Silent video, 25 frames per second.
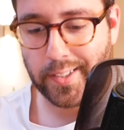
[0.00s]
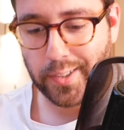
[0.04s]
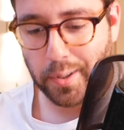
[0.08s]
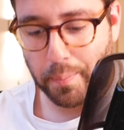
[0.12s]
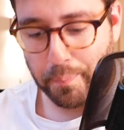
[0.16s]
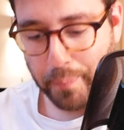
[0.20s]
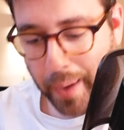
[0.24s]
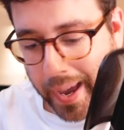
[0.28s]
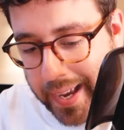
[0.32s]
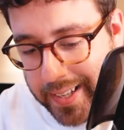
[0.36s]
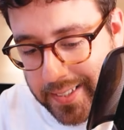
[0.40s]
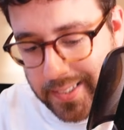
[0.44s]
So
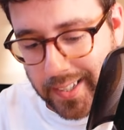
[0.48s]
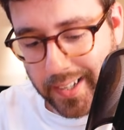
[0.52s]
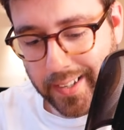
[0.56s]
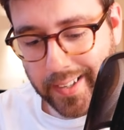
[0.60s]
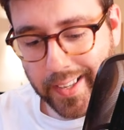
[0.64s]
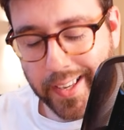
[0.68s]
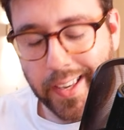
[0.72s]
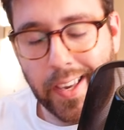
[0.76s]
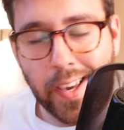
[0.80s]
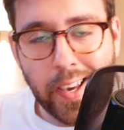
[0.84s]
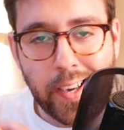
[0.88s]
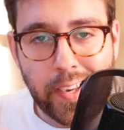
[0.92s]

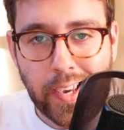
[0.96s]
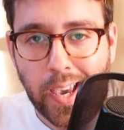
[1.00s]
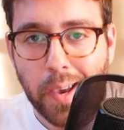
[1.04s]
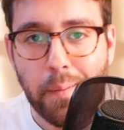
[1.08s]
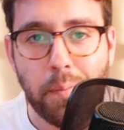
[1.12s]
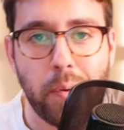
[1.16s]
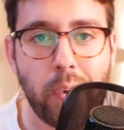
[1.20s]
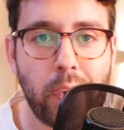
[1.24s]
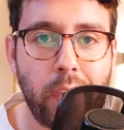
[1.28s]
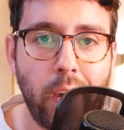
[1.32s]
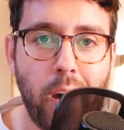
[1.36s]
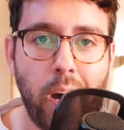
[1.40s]
basically,
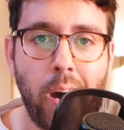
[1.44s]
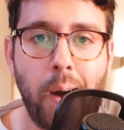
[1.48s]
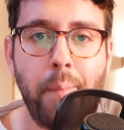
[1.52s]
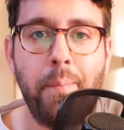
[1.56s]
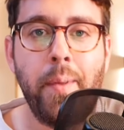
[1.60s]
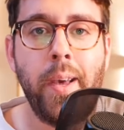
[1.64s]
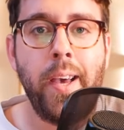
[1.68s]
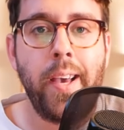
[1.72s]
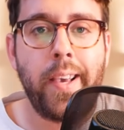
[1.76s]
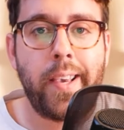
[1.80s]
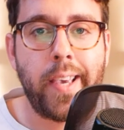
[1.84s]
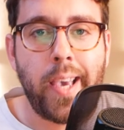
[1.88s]
keep your
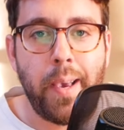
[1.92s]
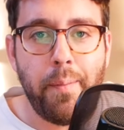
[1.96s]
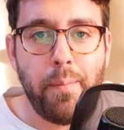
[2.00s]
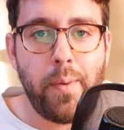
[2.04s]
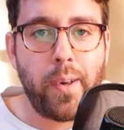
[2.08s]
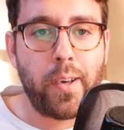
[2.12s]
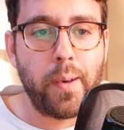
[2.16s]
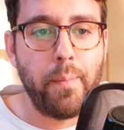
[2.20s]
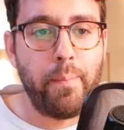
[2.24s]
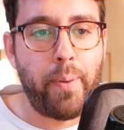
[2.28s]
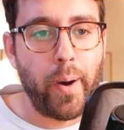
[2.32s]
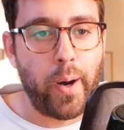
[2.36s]
calm, keep
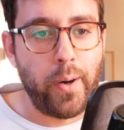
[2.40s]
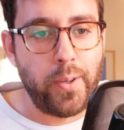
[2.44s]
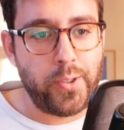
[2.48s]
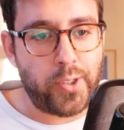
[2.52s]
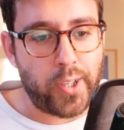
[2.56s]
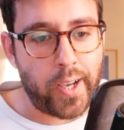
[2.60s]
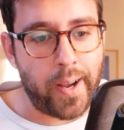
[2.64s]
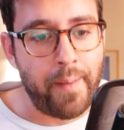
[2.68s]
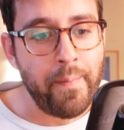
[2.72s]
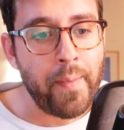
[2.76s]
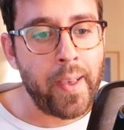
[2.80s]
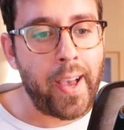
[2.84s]
your
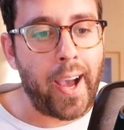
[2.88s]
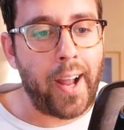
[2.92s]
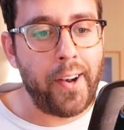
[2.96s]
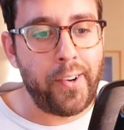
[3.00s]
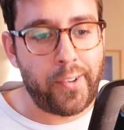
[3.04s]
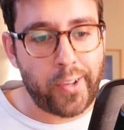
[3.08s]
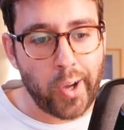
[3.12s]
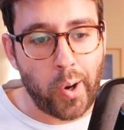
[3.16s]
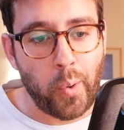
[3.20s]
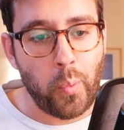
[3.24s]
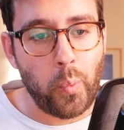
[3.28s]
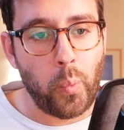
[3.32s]
composure,
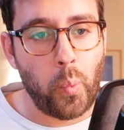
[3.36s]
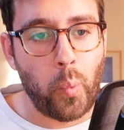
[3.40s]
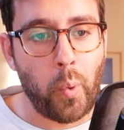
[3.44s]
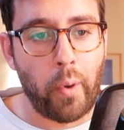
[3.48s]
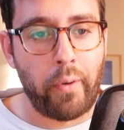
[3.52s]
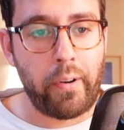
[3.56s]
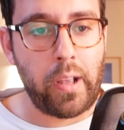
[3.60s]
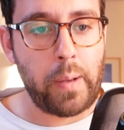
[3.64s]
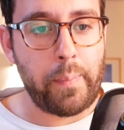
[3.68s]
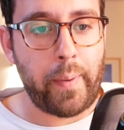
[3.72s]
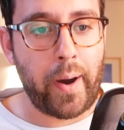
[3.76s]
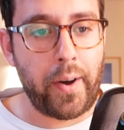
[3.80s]
and don't
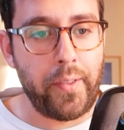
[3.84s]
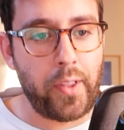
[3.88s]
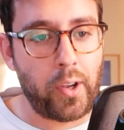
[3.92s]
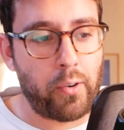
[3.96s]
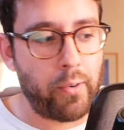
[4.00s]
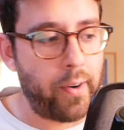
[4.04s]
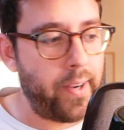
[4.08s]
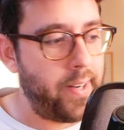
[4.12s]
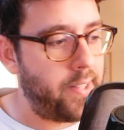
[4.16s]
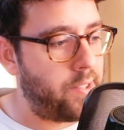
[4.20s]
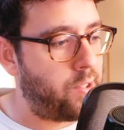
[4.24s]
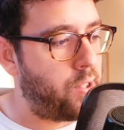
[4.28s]
worry about the
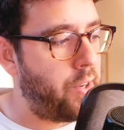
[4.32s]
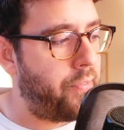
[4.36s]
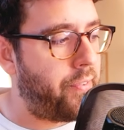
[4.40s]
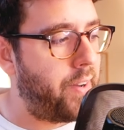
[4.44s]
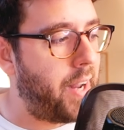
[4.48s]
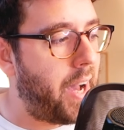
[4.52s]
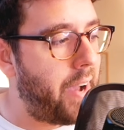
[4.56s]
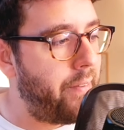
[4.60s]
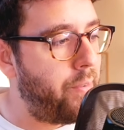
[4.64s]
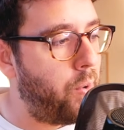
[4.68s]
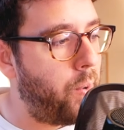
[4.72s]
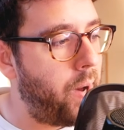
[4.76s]
greedy stuff.
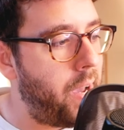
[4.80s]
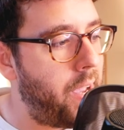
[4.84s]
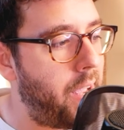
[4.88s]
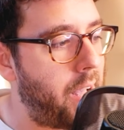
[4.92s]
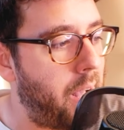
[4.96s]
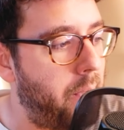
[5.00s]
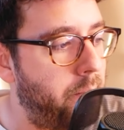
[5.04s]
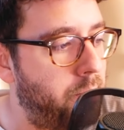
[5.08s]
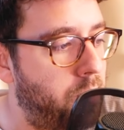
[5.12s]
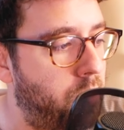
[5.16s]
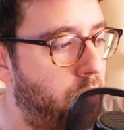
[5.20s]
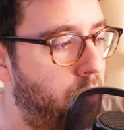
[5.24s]
And either way,
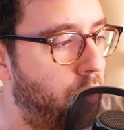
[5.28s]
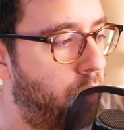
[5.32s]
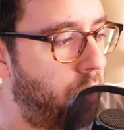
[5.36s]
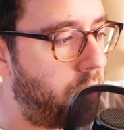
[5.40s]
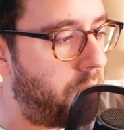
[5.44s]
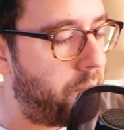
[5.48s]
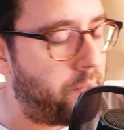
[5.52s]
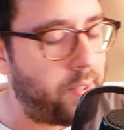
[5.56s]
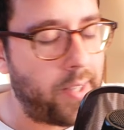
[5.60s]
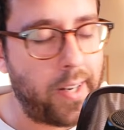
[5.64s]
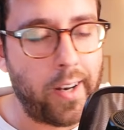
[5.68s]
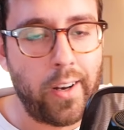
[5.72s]
I'm sure
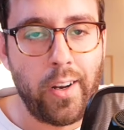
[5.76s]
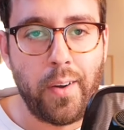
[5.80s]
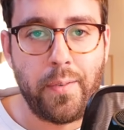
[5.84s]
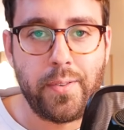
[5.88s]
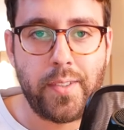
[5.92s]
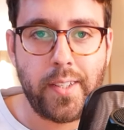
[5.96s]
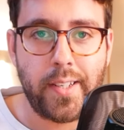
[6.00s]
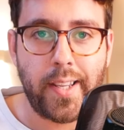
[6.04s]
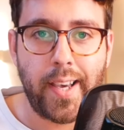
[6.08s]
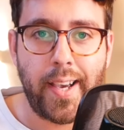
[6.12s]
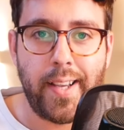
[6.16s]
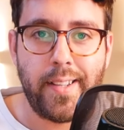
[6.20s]
you've seen enough
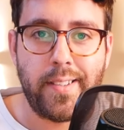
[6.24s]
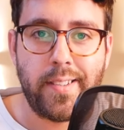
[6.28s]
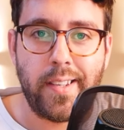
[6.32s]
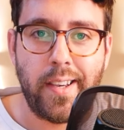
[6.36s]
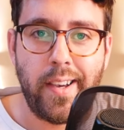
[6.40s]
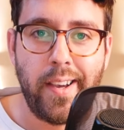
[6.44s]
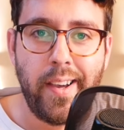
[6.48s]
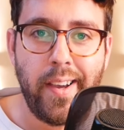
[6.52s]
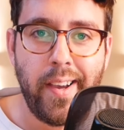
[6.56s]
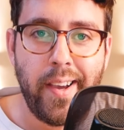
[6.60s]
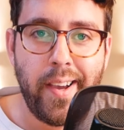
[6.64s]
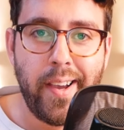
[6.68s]
today
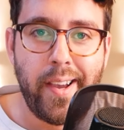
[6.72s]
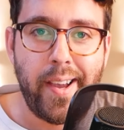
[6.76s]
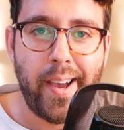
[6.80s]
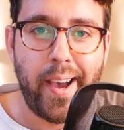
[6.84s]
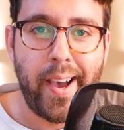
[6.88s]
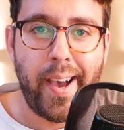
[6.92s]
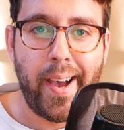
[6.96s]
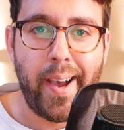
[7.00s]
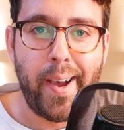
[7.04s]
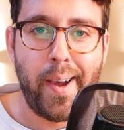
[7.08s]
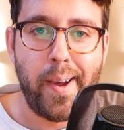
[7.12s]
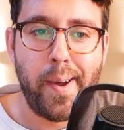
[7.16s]
to
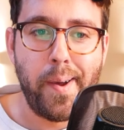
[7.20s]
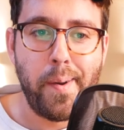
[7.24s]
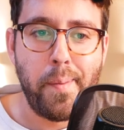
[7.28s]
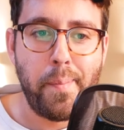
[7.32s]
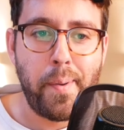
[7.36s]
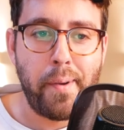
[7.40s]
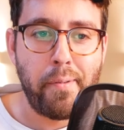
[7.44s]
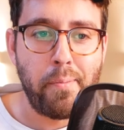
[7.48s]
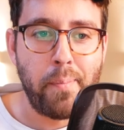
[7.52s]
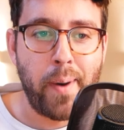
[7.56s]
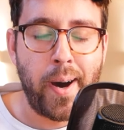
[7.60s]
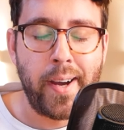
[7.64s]
uh,
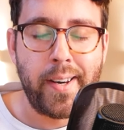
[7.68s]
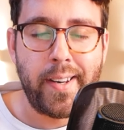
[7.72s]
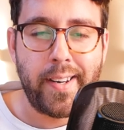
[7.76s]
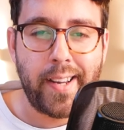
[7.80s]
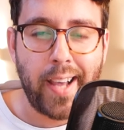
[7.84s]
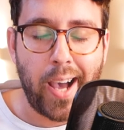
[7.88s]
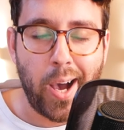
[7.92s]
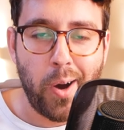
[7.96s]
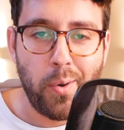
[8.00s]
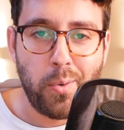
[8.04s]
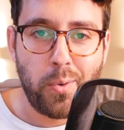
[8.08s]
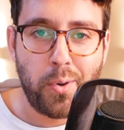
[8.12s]
be reminded
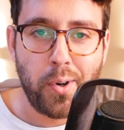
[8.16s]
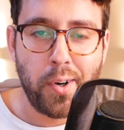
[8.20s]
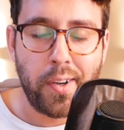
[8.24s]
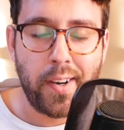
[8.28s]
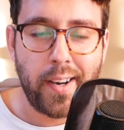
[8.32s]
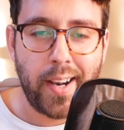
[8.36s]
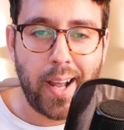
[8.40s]
how good